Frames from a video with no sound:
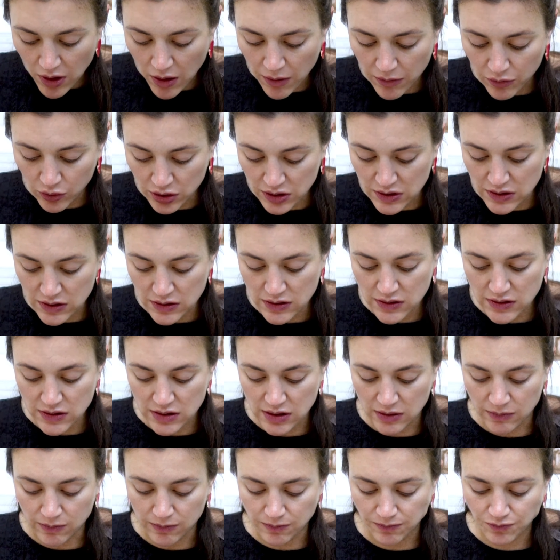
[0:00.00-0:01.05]
What is it?
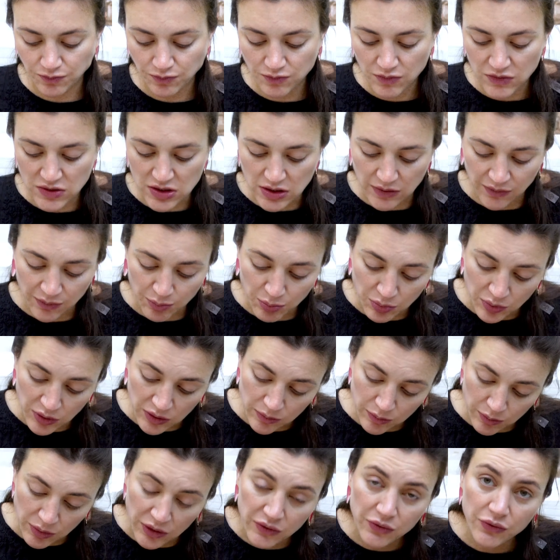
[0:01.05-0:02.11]
Some
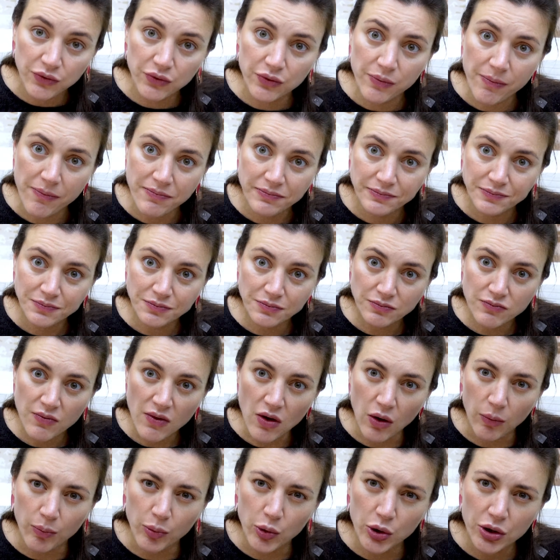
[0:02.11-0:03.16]
beef
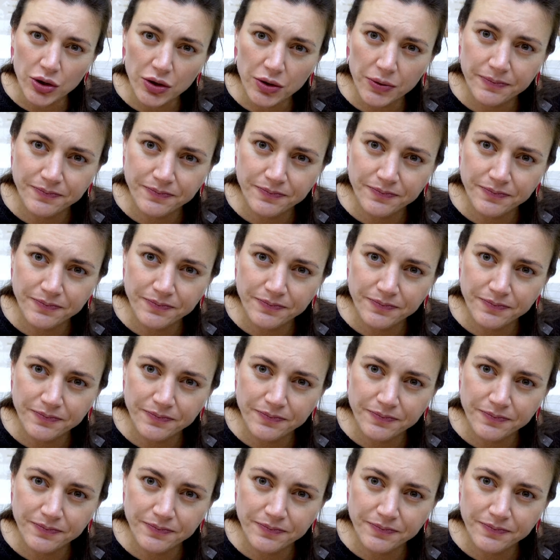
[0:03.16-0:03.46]
or pork?